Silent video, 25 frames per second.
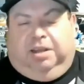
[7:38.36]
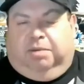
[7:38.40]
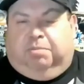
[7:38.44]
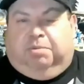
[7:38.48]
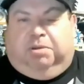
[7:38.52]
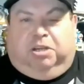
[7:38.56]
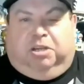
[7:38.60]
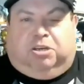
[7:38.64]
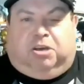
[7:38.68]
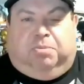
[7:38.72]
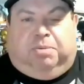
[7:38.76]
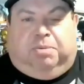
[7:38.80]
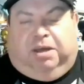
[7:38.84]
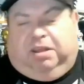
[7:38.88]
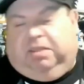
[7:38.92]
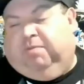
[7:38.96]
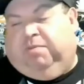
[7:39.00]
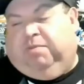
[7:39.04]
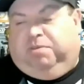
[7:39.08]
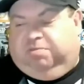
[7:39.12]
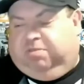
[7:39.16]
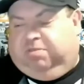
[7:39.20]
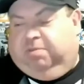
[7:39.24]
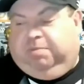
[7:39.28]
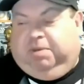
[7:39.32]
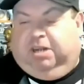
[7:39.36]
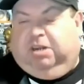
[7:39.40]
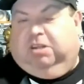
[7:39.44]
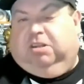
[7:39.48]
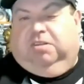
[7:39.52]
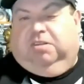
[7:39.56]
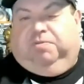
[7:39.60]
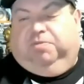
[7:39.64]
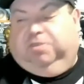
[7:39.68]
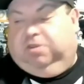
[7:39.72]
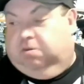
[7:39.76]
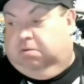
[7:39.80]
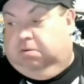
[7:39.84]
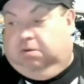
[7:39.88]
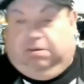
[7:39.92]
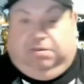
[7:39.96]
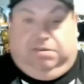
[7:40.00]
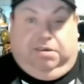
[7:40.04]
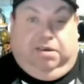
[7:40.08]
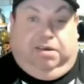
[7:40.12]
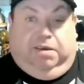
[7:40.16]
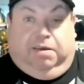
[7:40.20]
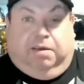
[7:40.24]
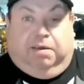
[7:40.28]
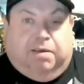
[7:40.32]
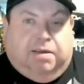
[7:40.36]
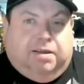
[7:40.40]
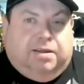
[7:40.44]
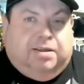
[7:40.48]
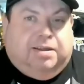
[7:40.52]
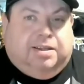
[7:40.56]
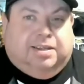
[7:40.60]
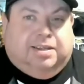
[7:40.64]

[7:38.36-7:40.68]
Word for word: and then when they come out, they've obviously been on the floor, too.